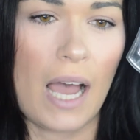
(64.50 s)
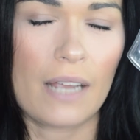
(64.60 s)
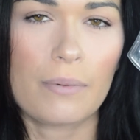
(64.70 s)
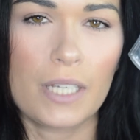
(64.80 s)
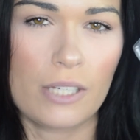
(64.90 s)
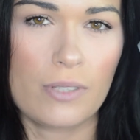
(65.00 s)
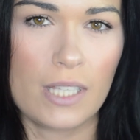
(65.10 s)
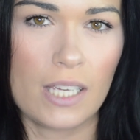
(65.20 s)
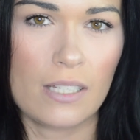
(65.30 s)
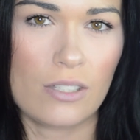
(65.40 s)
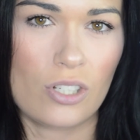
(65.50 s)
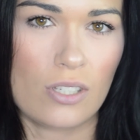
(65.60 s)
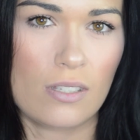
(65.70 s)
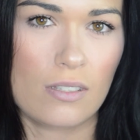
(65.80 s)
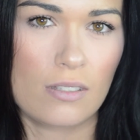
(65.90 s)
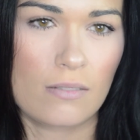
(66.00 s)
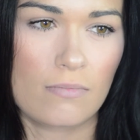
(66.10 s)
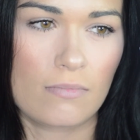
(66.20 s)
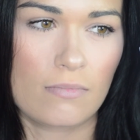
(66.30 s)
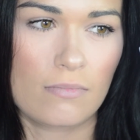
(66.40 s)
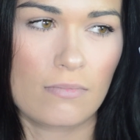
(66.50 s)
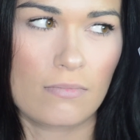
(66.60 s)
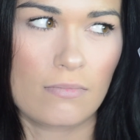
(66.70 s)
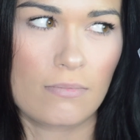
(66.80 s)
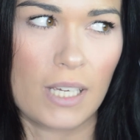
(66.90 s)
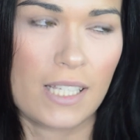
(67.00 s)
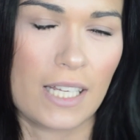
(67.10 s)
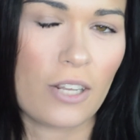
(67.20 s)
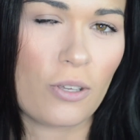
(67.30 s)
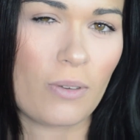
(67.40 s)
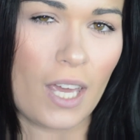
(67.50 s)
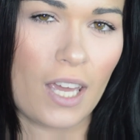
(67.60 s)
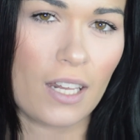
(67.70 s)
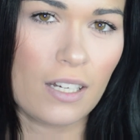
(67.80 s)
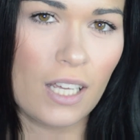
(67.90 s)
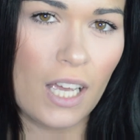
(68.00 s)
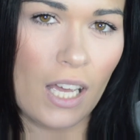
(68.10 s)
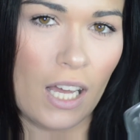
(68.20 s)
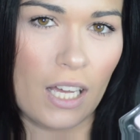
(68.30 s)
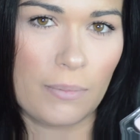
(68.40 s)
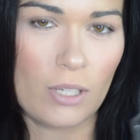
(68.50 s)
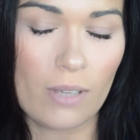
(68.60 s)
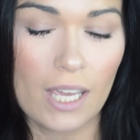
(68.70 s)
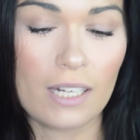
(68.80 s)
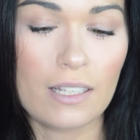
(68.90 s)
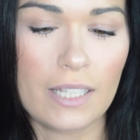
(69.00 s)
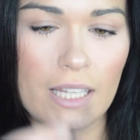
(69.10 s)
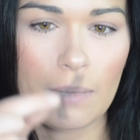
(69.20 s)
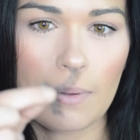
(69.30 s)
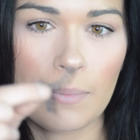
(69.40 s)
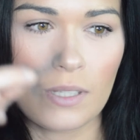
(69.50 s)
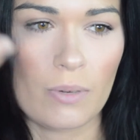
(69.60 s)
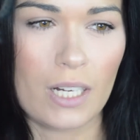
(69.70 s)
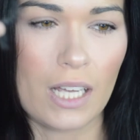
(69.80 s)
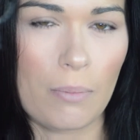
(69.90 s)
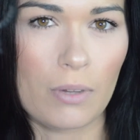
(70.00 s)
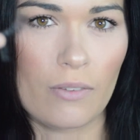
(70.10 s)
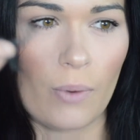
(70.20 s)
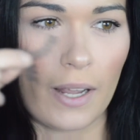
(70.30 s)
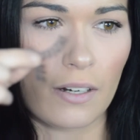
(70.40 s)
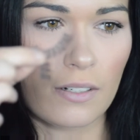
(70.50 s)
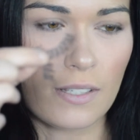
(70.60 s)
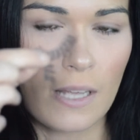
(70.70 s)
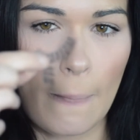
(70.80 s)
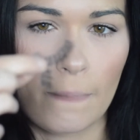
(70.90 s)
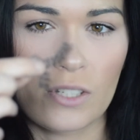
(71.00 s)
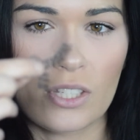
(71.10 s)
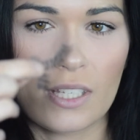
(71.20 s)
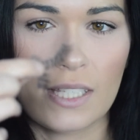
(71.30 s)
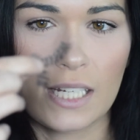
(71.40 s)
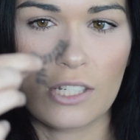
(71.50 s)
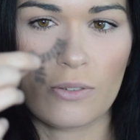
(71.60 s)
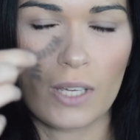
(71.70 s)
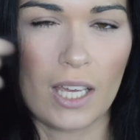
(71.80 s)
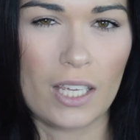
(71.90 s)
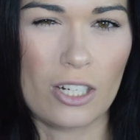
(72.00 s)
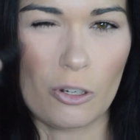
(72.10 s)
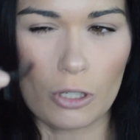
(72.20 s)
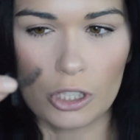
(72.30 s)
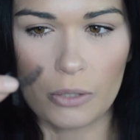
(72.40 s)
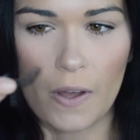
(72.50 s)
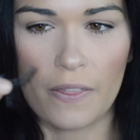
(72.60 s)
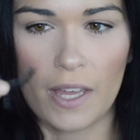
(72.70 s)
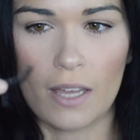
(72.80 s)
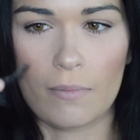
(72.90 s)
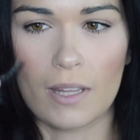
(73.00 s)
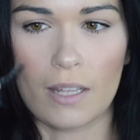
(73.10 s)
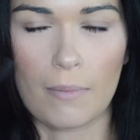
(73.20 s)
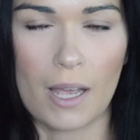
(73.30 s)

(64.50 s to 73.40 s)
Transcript: I reuse these just because I know you can. You can clean them in between a couple of wears just because they do get, glue on them and then